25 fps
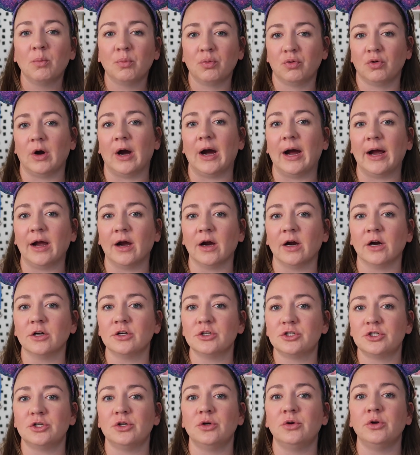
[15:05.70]
prior
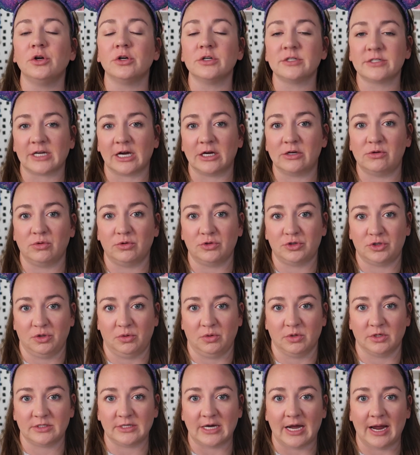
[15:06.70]
to your scheduled
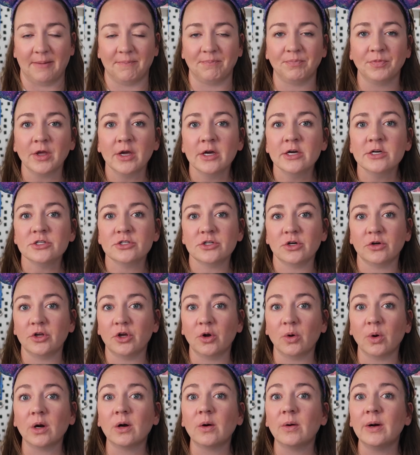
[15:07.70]
tour time. So
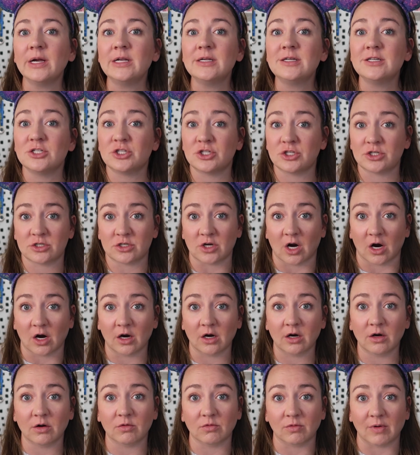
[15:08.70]
you are going to
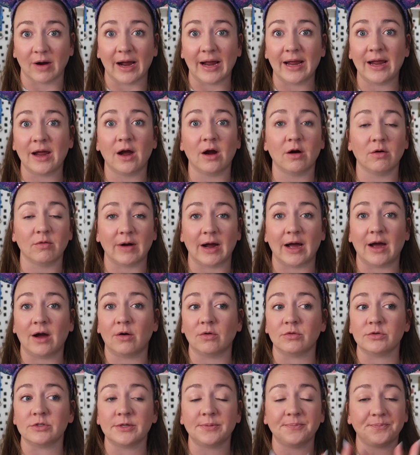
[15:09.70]
start right
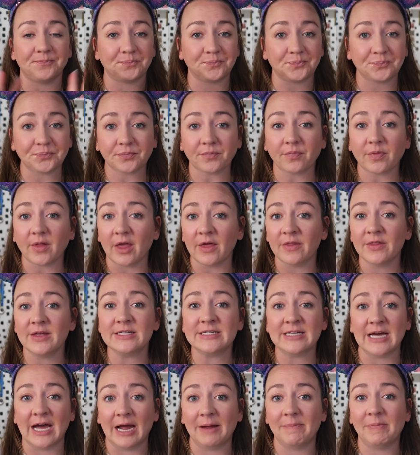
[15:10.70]
around the
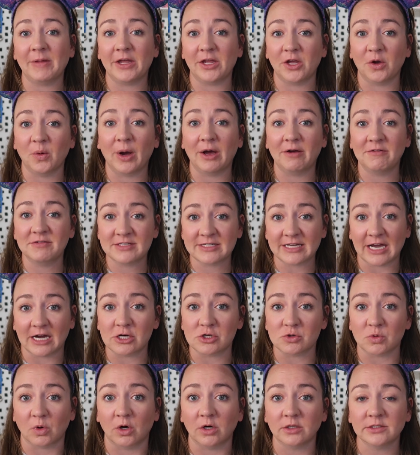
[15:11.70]
time that you have
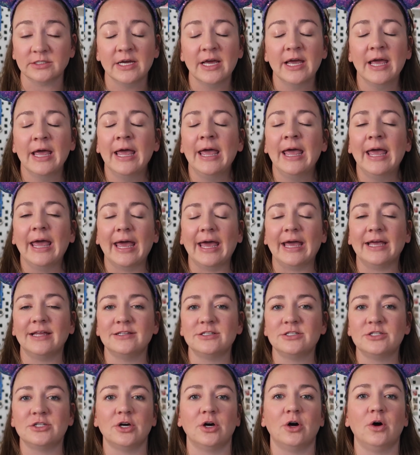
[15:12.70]
scheduled,
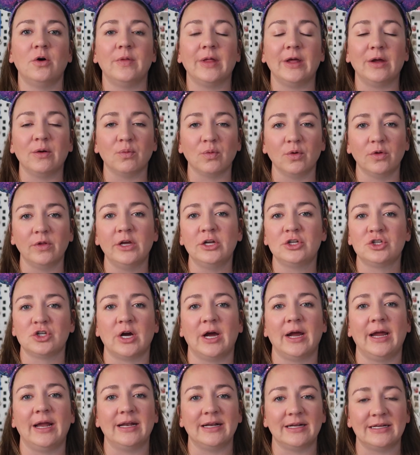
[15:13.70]
and so they really
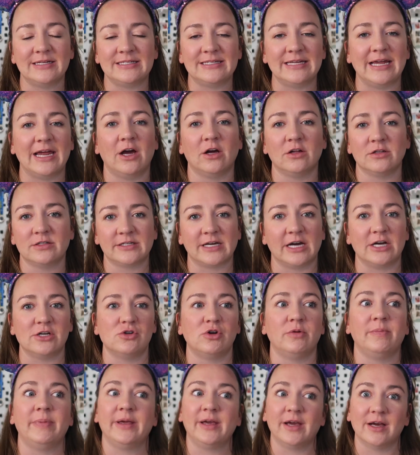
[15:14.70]
try and stay on
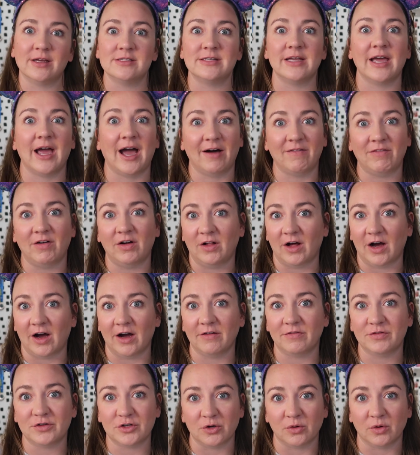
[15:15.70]
schedule because they have a
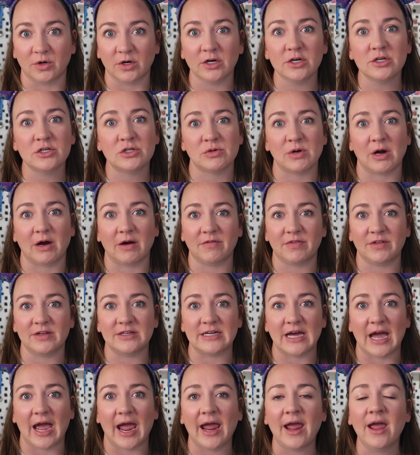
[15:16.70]
lot of tours throughout the
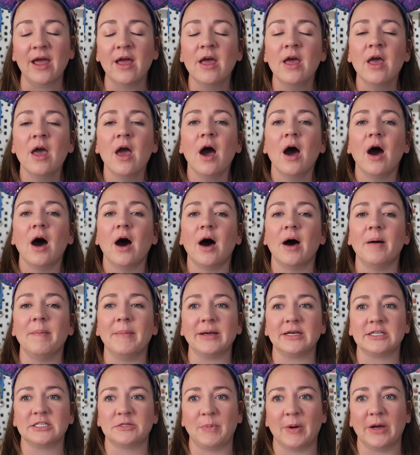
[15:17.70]
day,
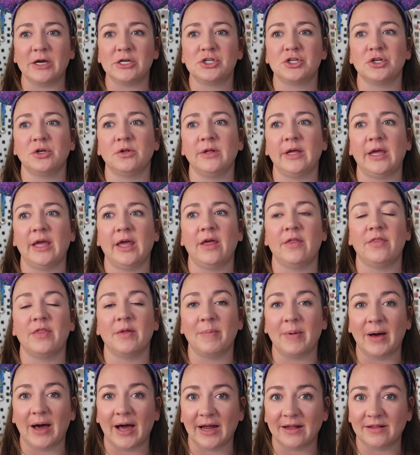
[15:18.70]
especially
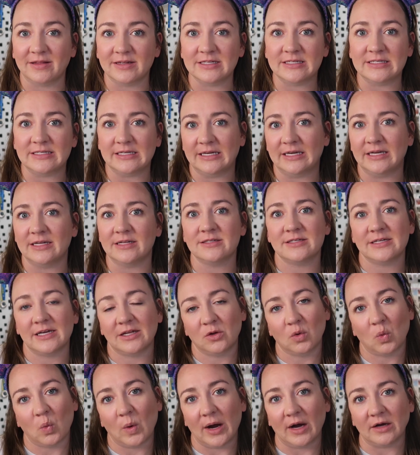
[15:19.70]
the behind the scenes
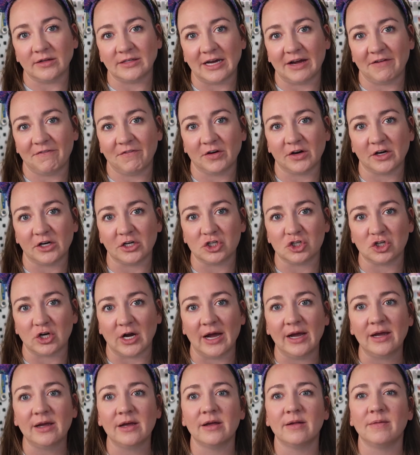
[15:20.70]
in the Wild Africa
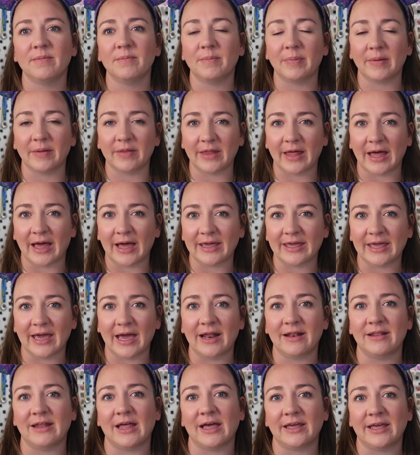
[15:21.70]
Trek.
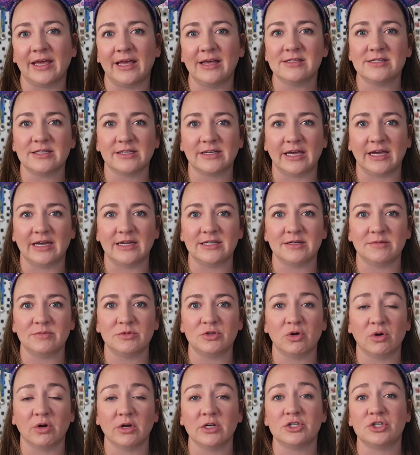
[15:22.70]
Again, that Keys of the Kingdom
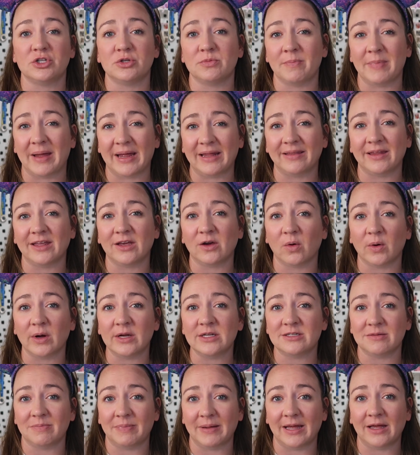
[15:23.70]
tour is mainly
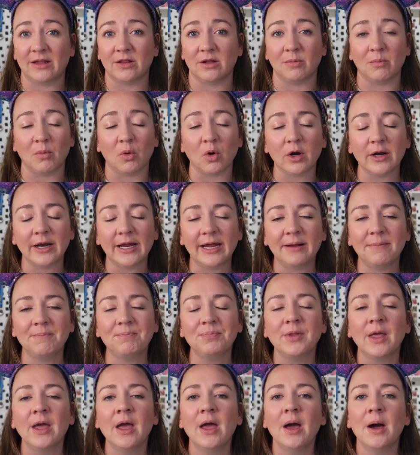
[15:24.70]
going to be in the
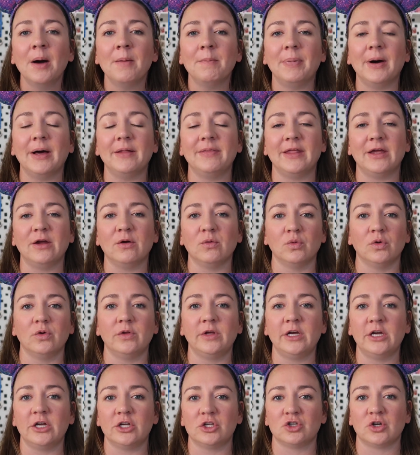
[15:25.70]
morning, but they
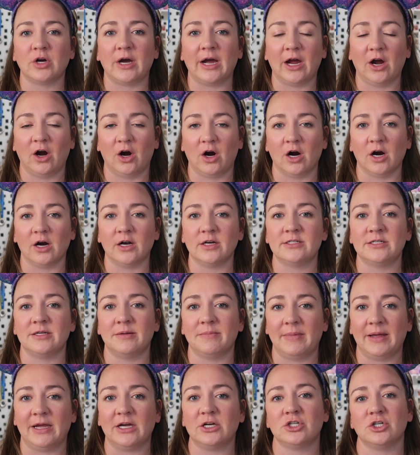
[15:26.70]
really try hard to
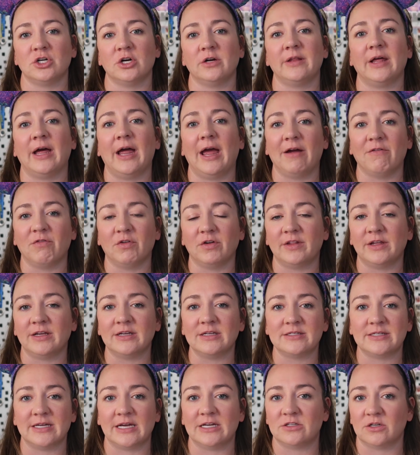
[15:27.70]
make sure that
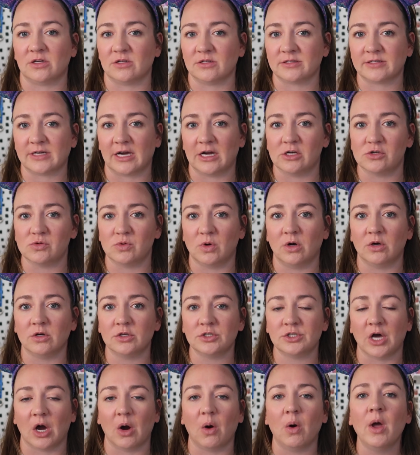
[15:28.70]
everything stays on schedule.
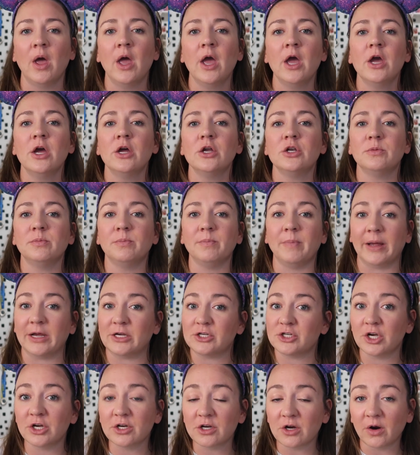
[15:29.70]
So
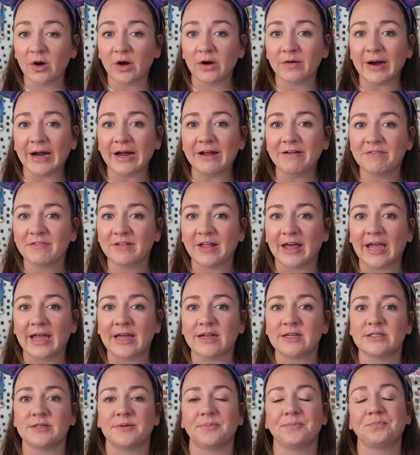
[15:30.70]
make sure you don't arrive
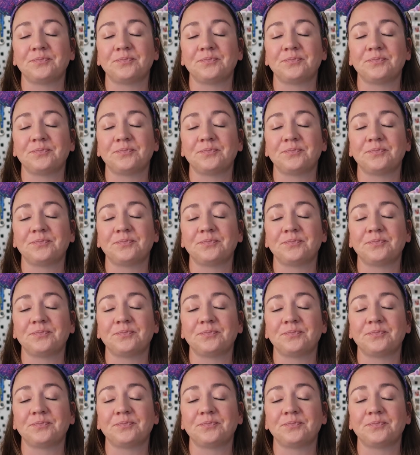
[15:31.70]
late